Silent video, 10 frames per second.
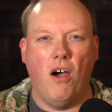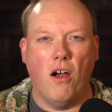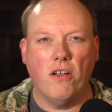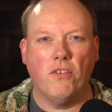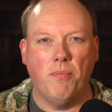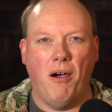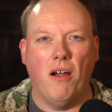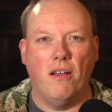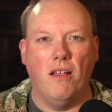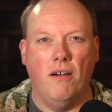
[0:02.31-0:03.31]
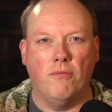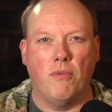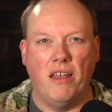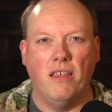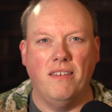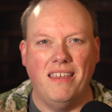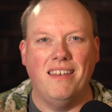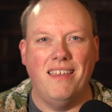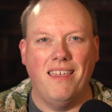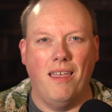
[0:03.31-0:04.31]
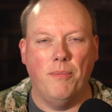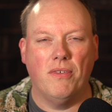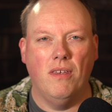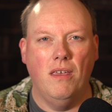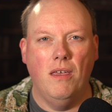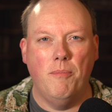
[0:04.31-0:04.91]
hardest part of running D&D games.